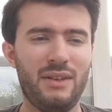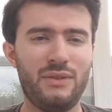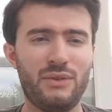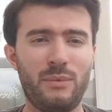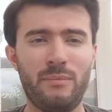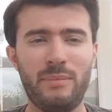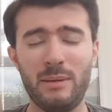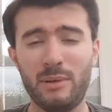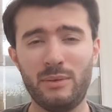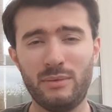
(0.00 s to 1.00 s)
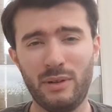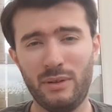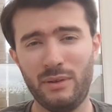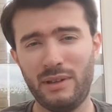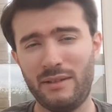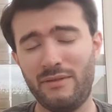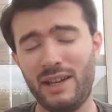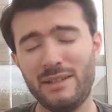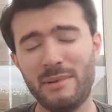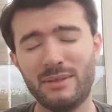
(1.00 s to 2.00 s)
Some people who have
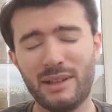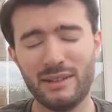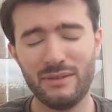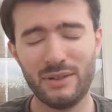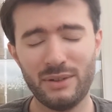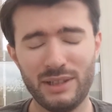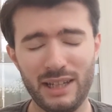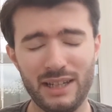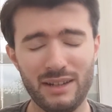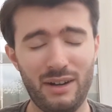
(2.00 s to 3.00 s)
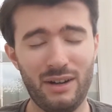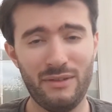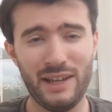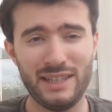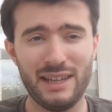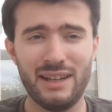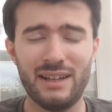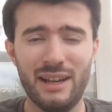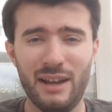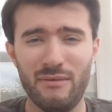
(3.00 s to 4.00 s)
faced mental health difficulties are facing
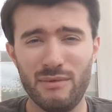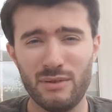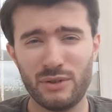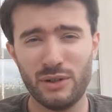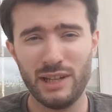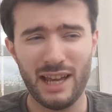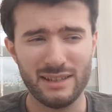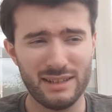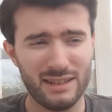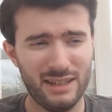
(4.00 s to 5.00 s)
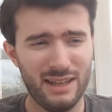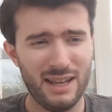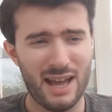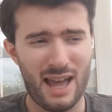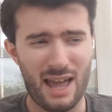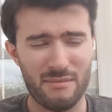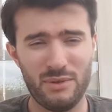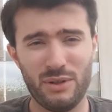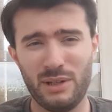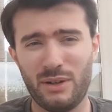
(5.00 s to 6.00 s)
a real true test
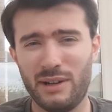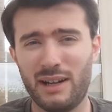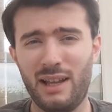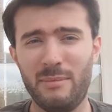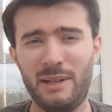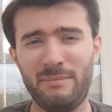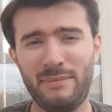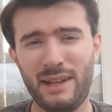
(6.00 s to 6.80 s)
during the current climate.